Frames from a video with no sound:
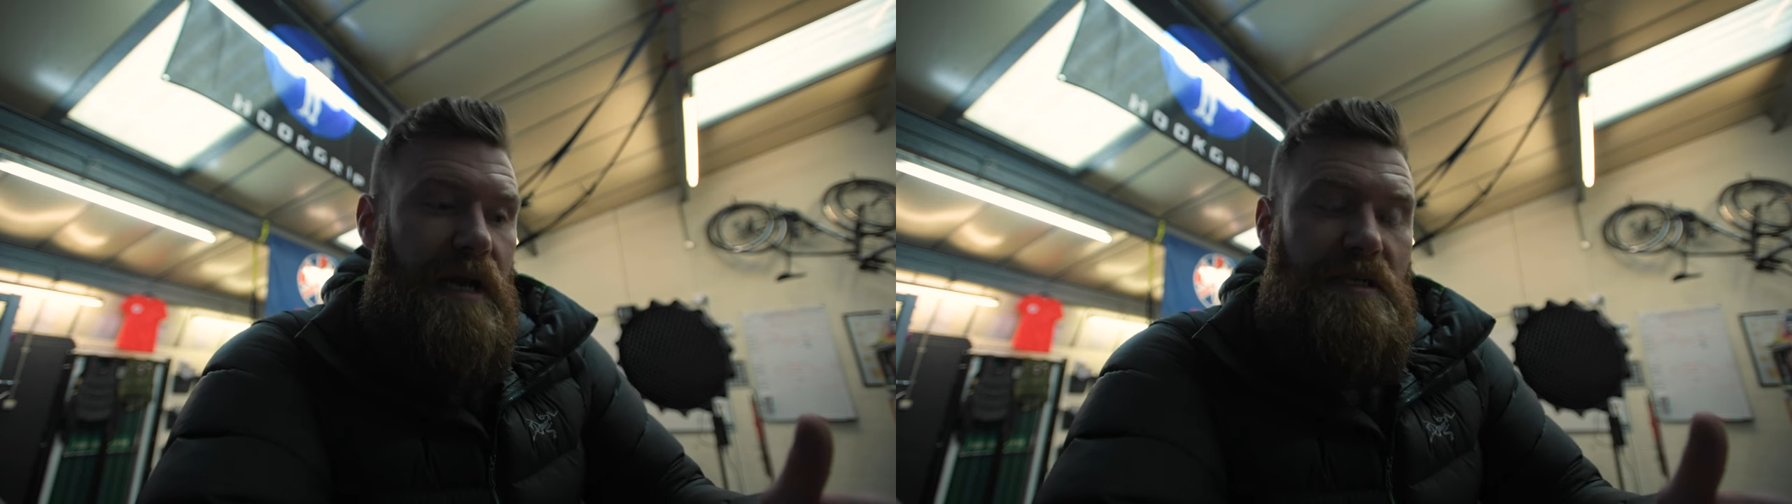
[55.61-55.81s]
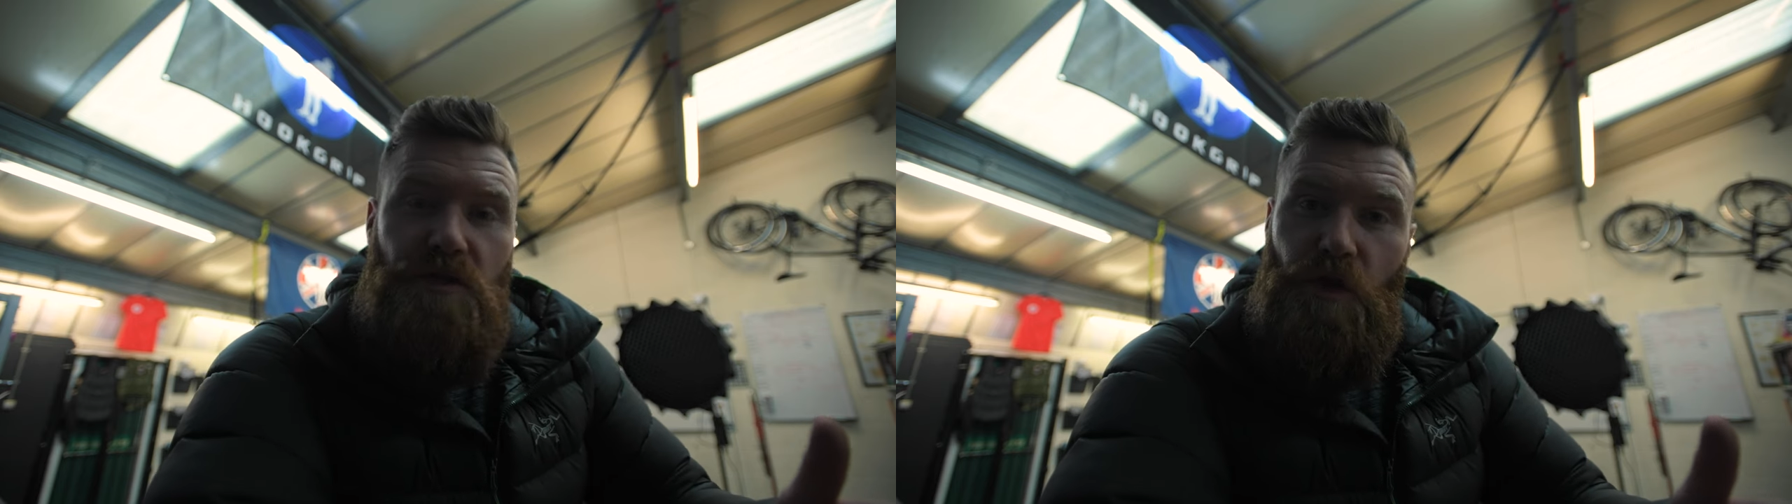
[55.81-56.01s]

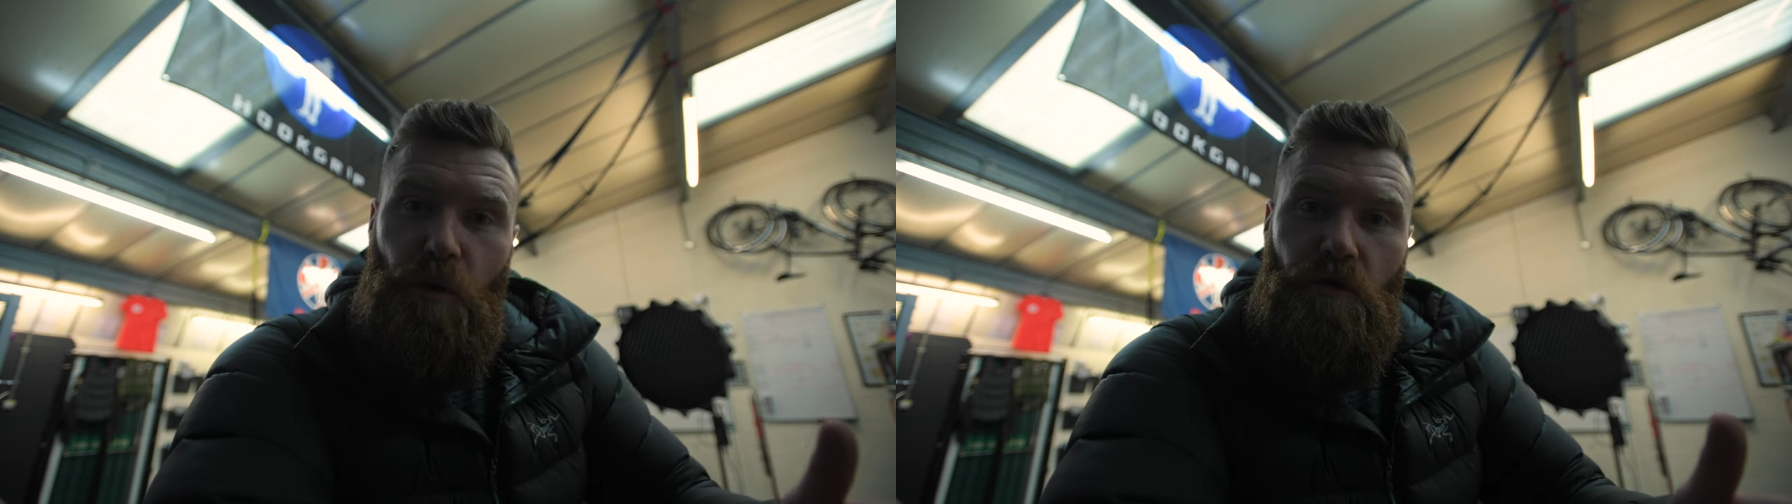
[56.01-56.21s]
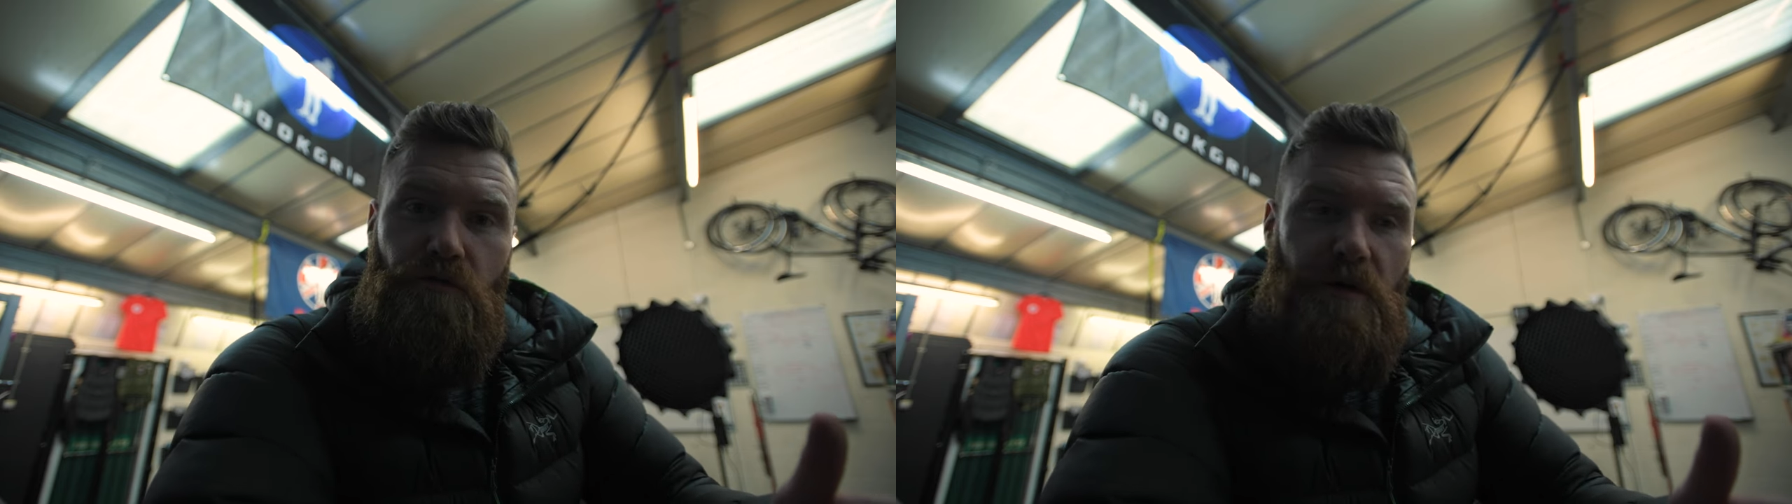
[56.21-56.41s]
and
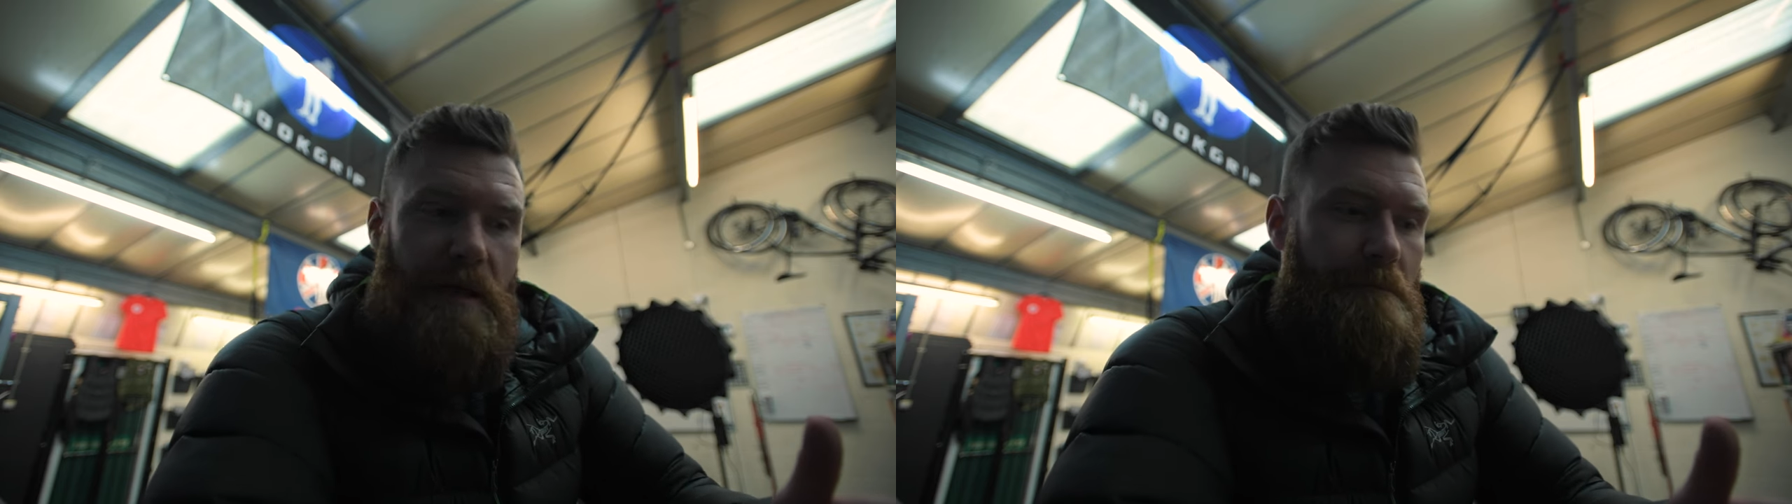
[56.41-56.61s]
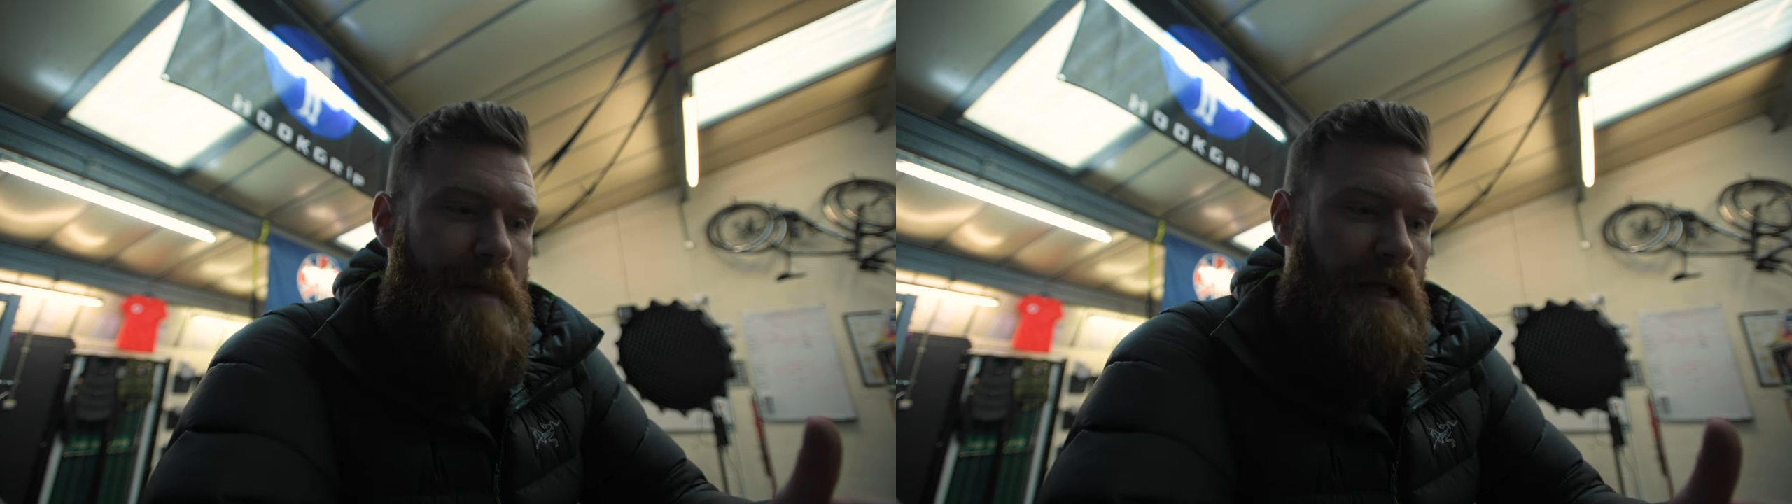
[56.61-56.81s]
200
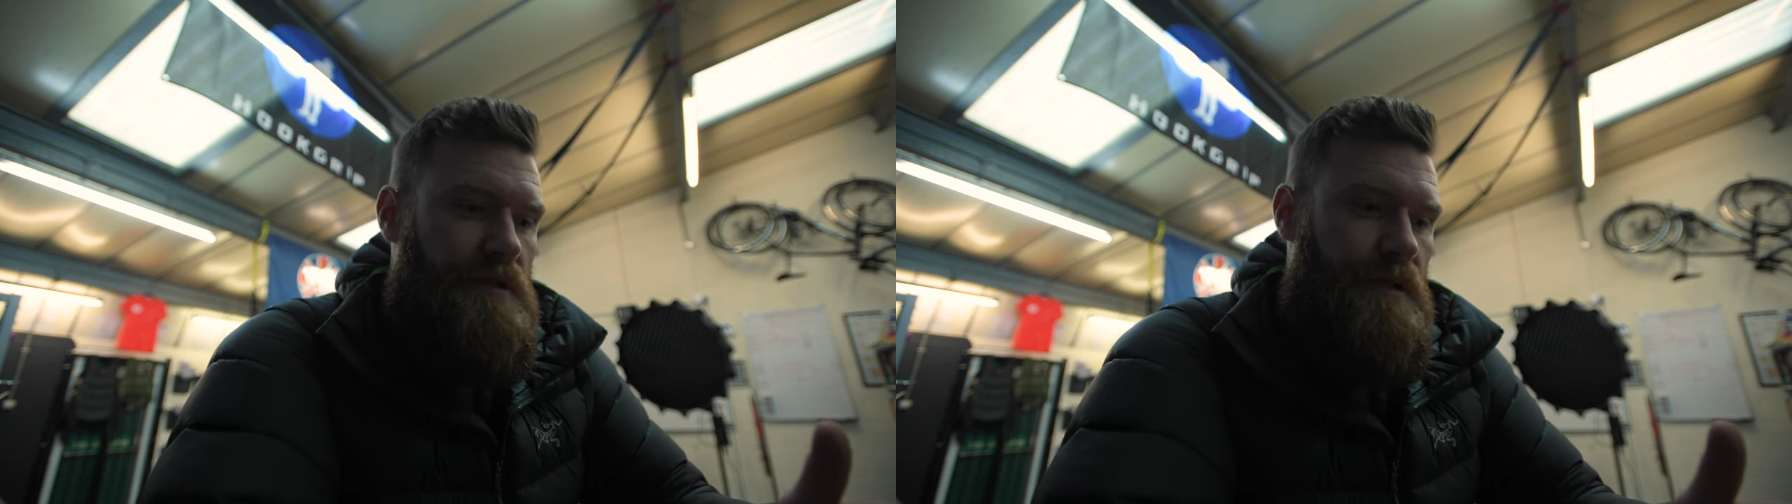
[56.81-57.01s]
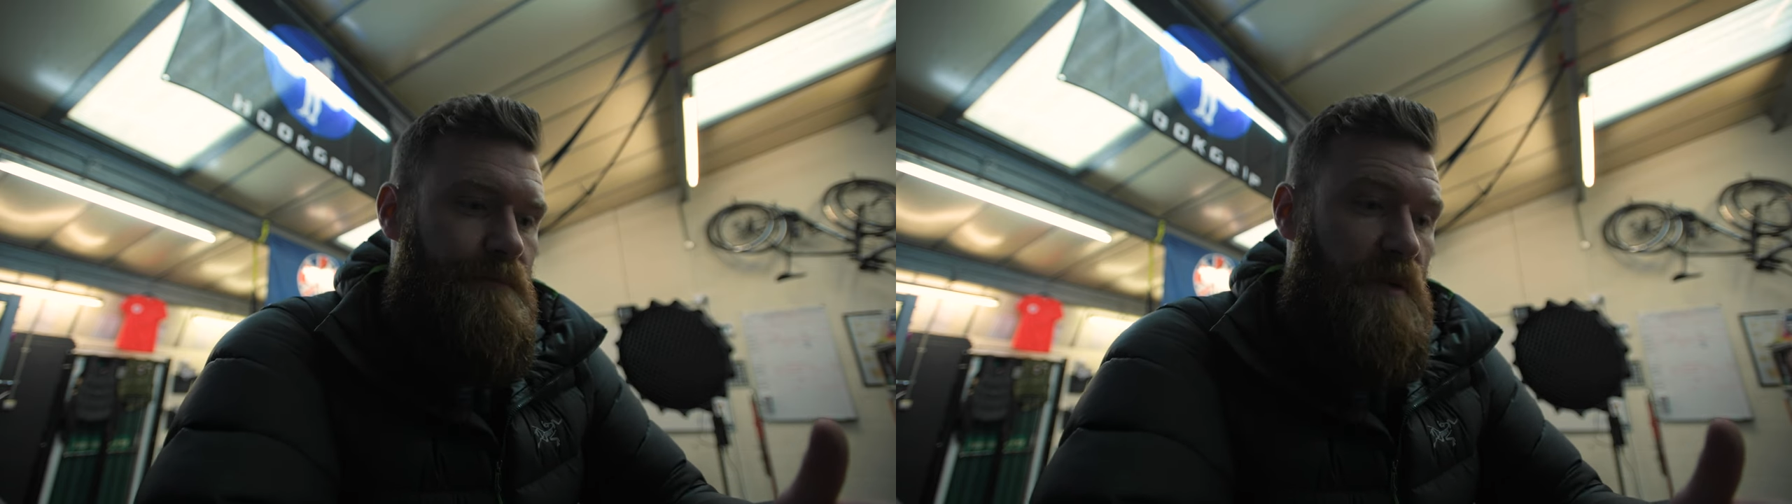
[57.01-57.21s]
in
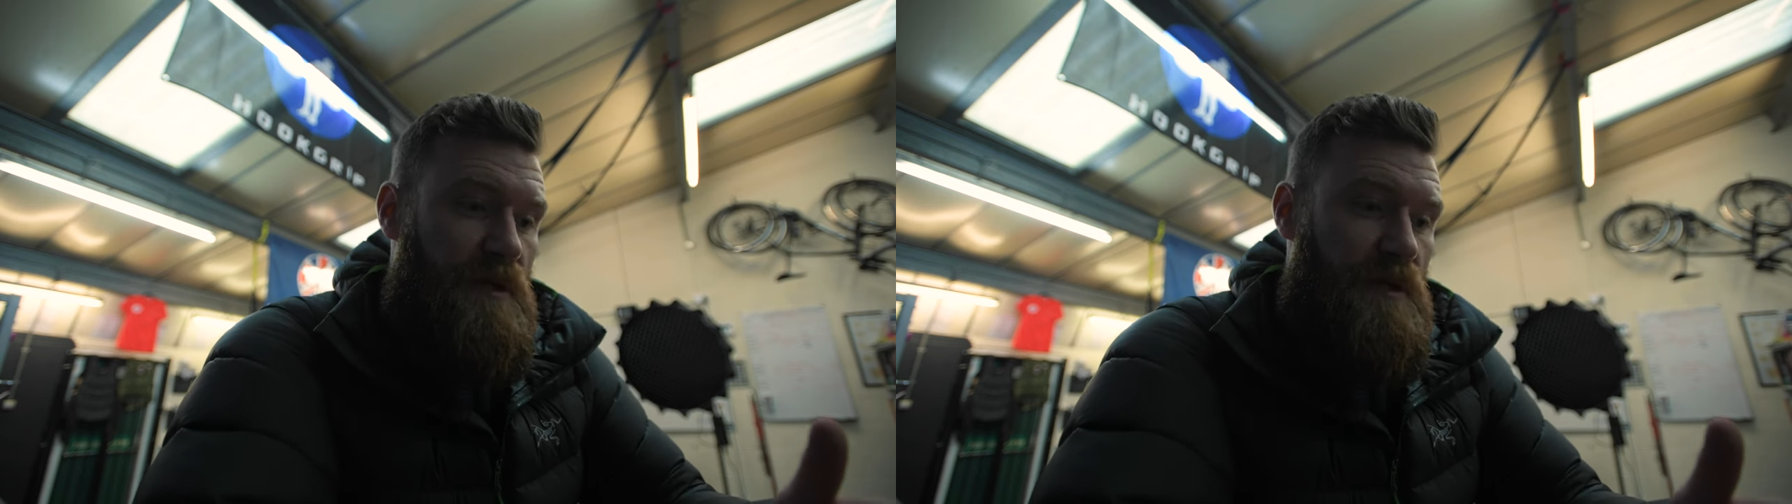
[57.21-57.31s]
Belgium,